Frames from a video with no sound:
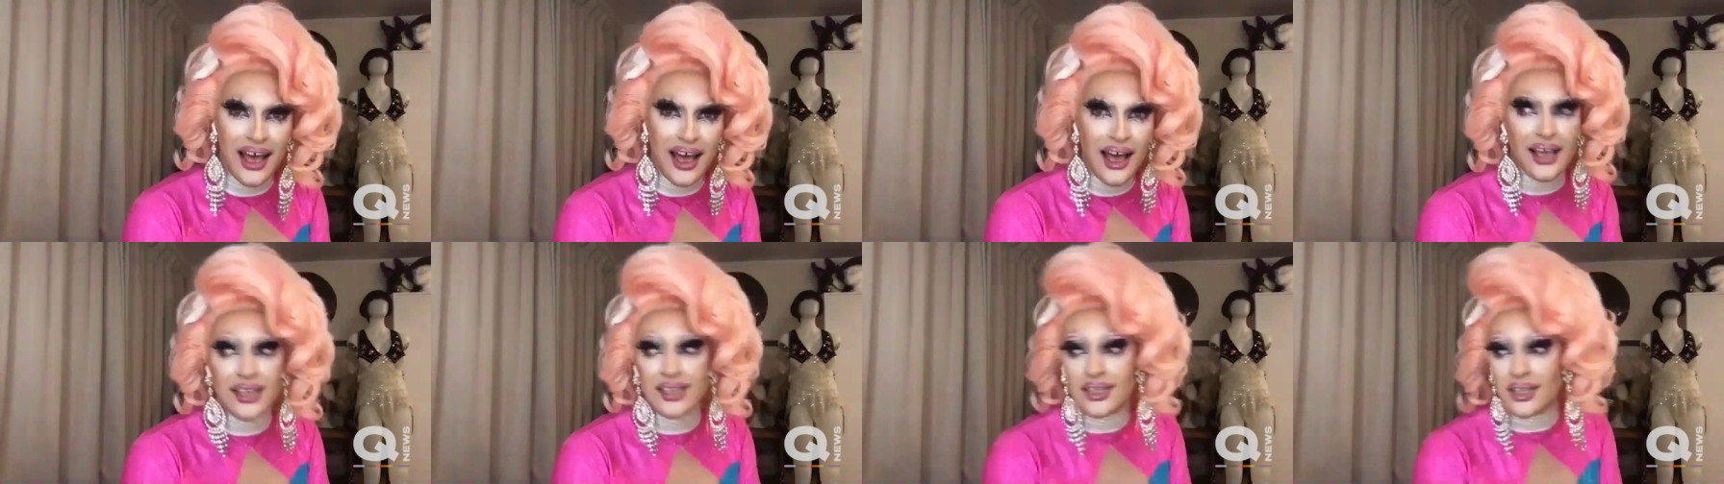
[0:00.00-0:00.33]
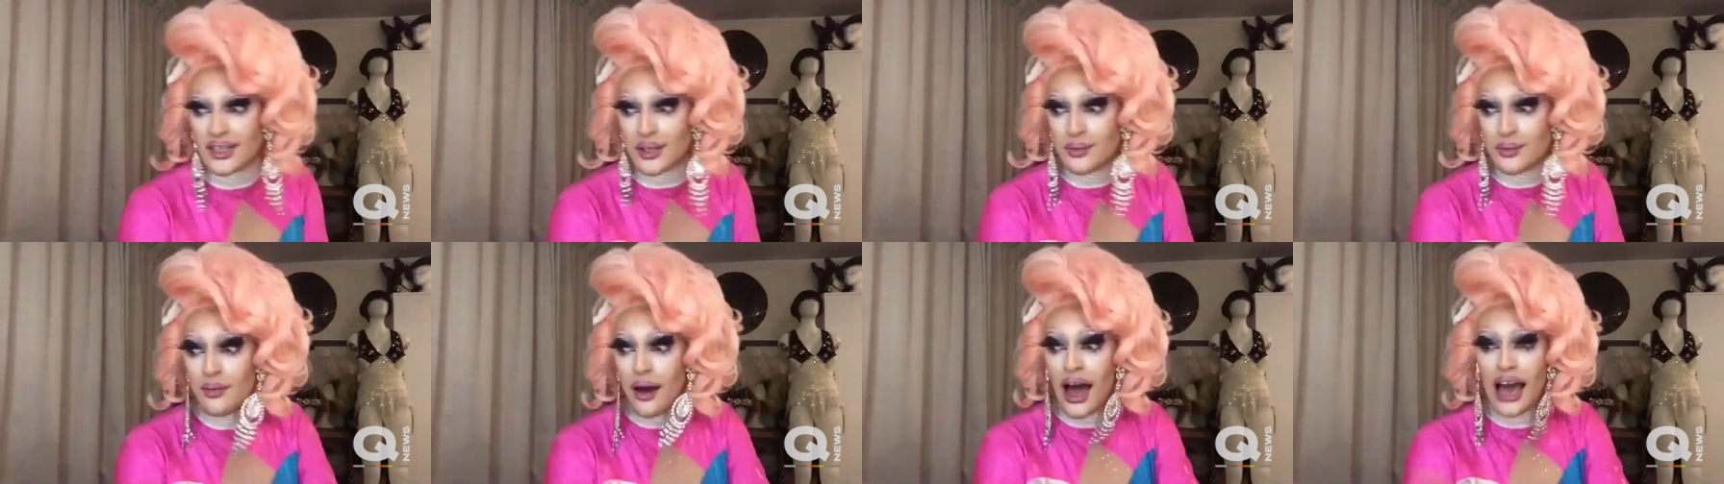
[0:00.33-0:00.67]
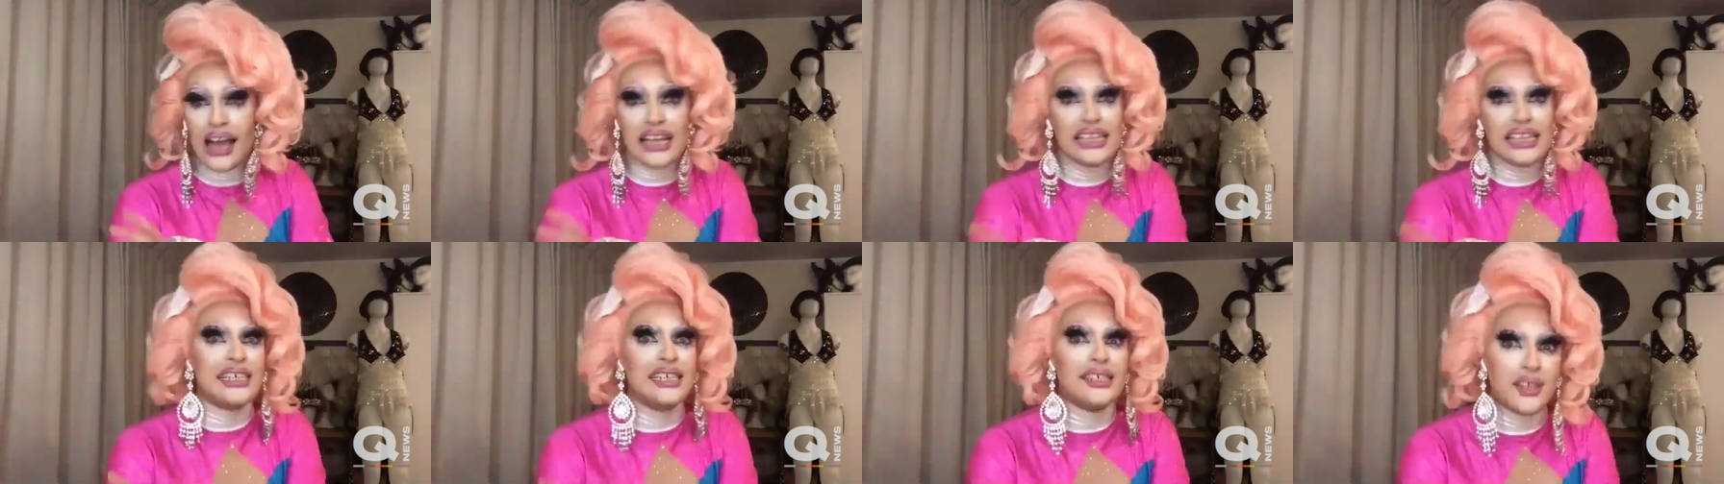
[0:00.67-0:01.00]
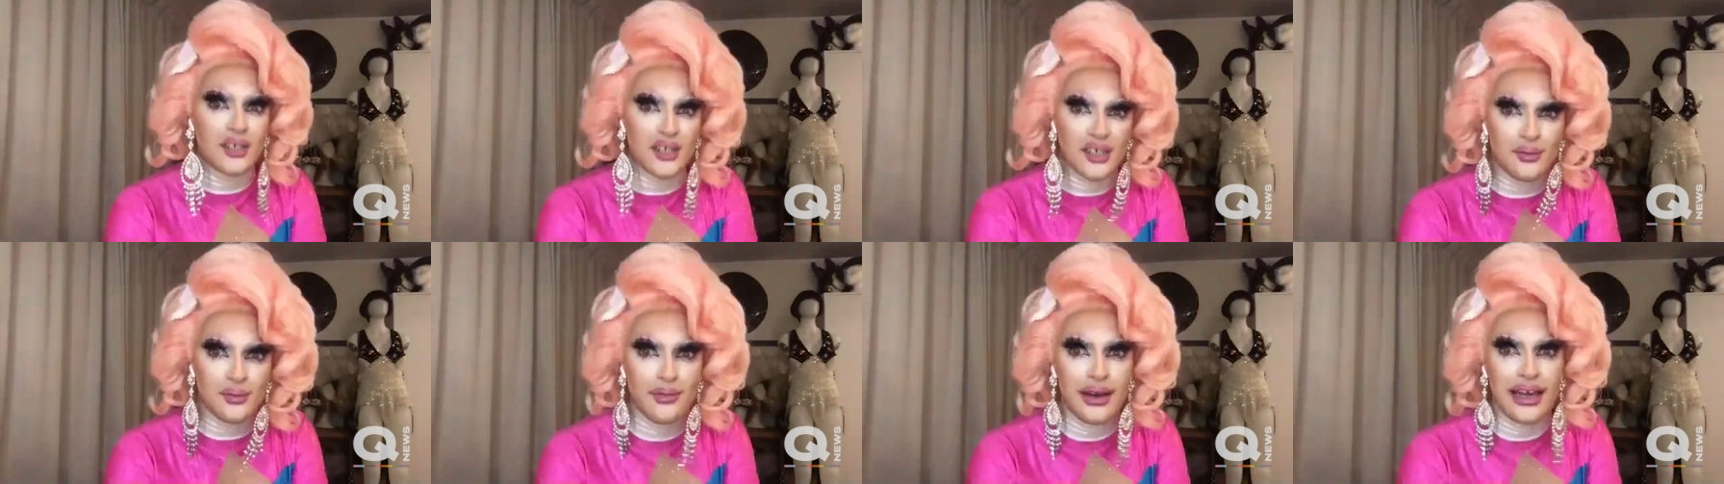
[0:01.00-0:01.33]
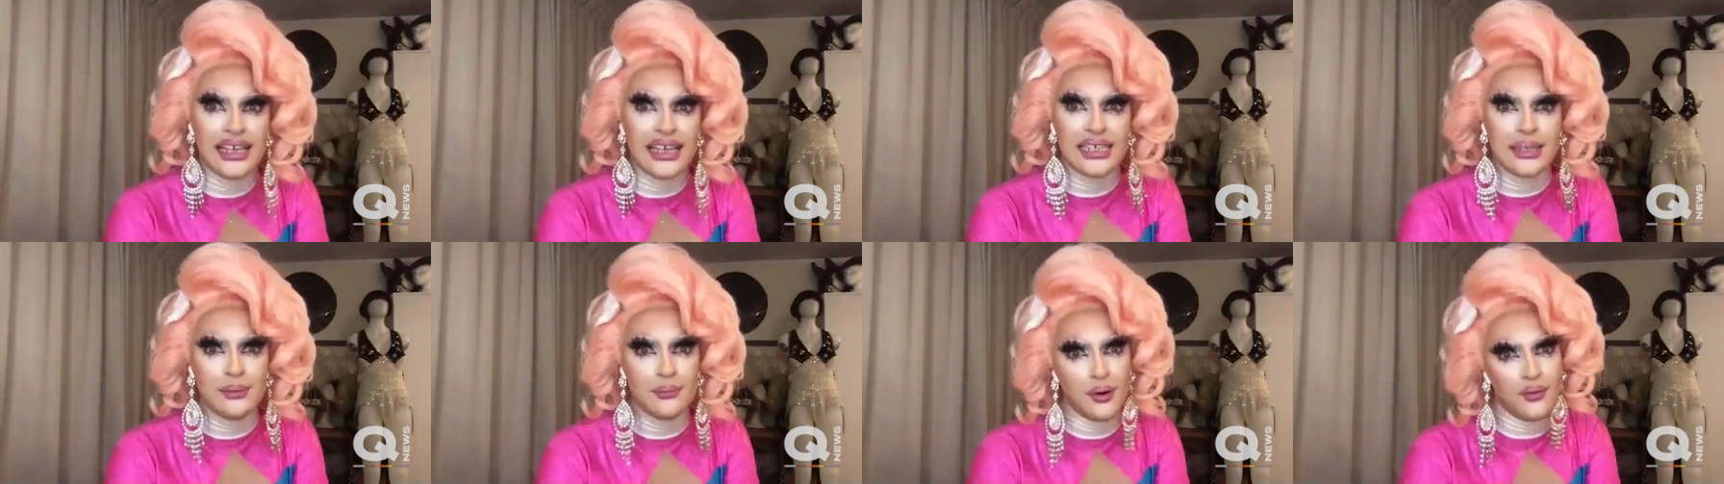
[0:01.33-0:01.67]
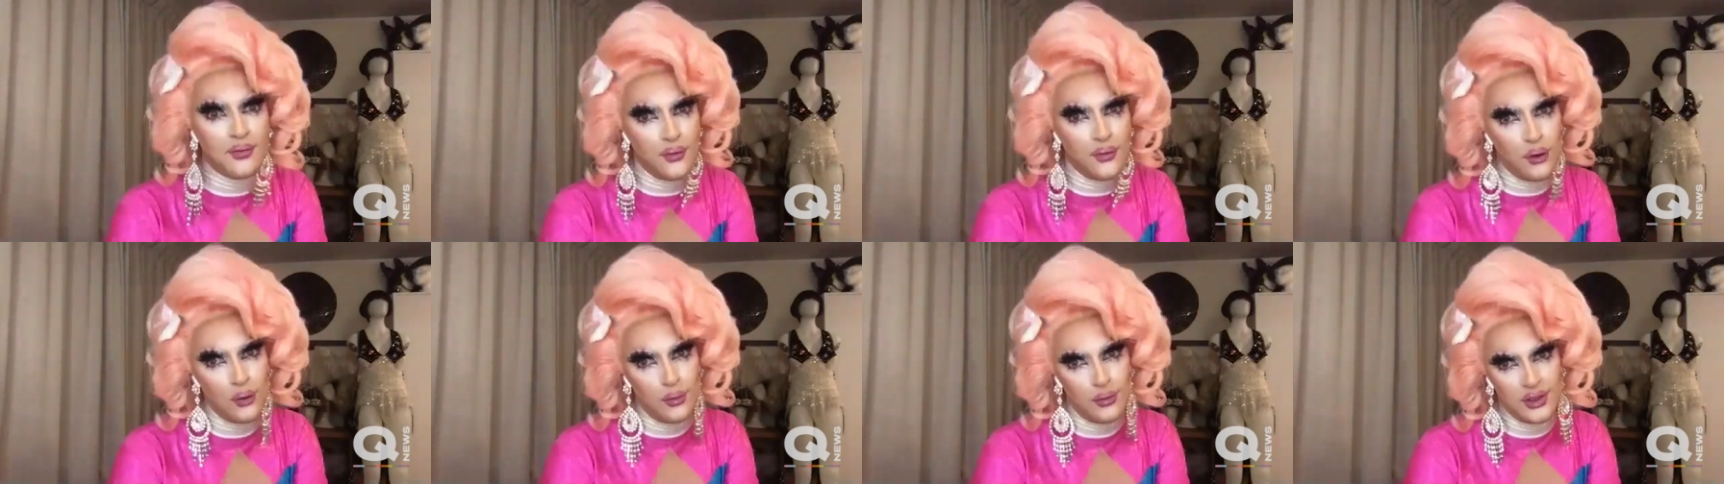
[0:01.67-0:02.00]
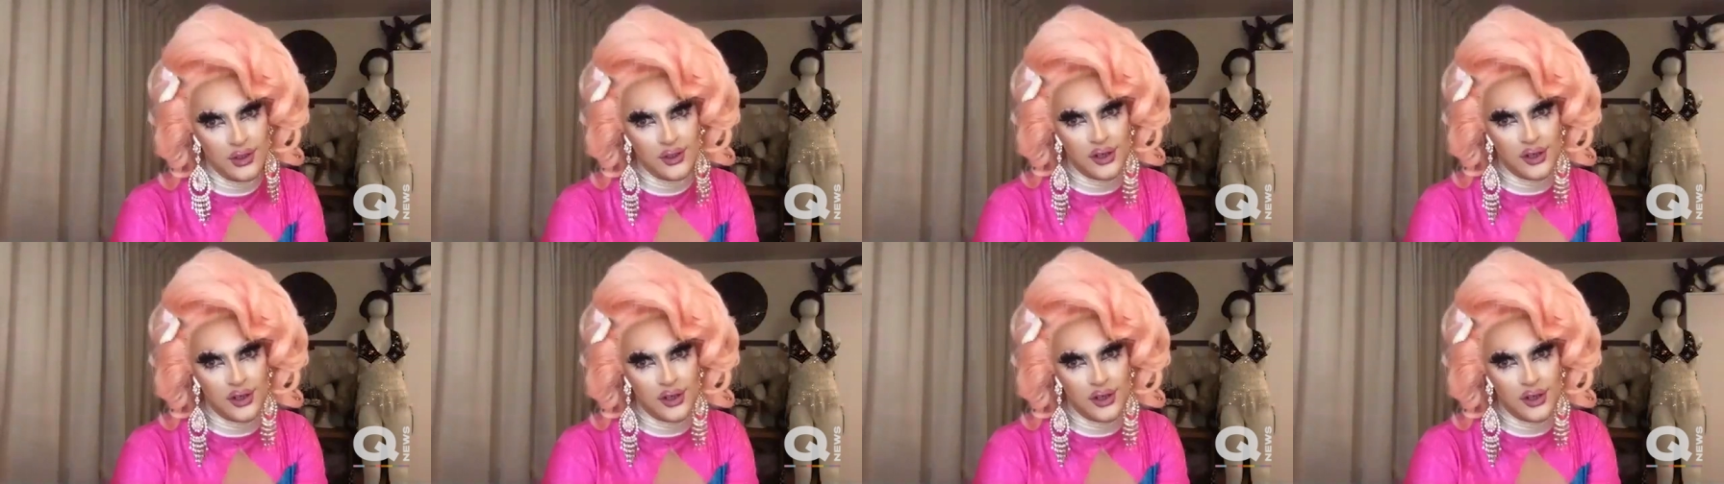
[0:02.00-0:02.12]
are I see as such amazing performers.